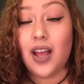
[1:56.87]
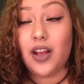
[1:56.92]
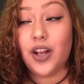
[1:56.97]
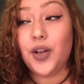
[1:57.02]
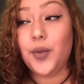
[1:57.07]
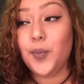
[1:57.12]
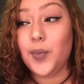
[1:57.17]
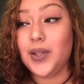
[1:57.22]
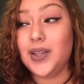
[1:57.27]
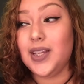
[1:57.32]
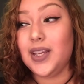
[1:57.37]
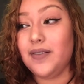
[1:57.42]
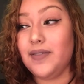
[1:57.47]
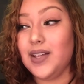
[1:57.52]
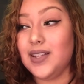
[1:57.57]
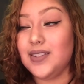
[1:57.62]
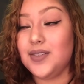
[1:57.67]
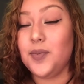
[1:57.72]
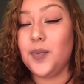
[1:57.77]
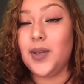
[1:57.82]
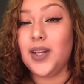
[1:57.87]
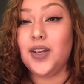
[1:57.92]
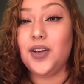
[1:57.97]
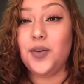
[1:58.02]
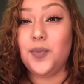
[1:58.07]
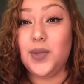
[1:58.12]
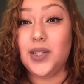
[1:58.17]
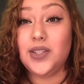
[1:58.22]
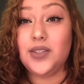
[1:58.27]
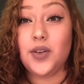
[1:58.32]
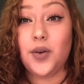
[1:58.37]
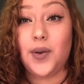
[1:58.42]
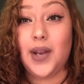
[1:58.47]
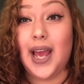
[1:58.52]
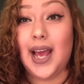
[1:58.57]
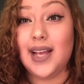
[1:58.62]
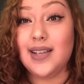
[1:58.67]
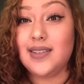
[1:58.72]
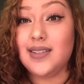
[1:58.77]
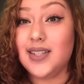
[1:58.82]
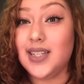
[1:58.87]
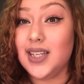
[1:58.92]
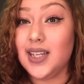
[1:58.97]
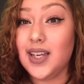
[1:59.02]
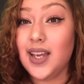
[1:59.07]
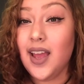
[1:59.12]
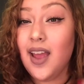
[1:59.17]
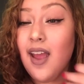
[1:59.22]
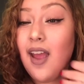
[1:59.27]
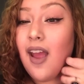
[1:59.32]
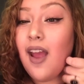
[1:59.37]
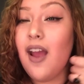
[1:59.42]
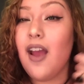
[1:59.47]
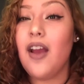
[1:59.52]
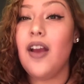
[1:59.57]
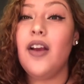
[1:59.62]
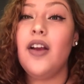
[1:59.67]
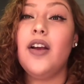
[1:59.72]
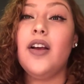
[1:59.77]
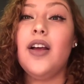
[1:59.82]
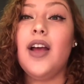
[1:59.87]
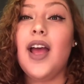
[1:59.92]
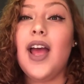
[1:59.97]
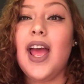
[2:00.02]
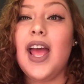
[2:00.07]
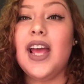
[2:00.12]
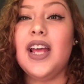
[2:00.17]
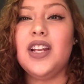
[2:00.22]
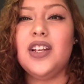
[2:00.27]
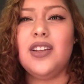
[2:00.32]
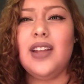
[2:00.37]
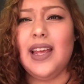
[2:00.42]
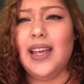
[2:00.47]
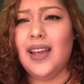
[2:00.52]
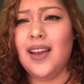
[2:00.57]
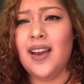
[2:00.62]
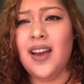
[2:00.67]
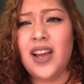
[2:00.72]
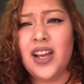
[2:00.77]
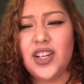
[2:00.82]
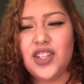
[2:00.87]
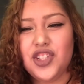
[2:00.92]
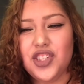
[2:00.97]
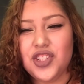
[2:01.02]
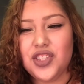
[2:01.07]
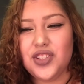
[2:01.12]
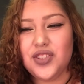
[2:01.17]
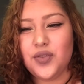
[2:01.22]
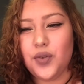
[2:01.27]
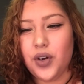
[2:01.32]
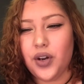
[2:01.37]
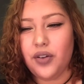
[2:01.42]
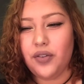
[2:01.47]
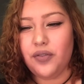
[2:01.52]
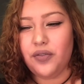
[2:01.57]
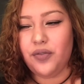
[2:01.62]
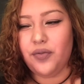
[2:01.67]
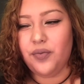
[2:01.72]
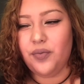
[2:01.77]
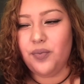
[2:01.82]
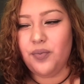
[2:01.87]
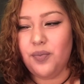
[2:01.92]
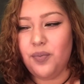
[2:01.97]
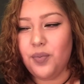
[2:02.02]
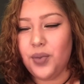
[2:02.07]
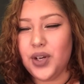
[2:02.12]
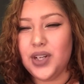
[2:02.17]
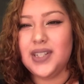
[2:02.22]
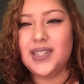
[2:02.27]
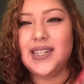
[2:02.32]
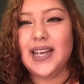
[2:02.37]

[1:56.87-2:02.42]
couldn't believe that somebody could be so nasty and like just sort of put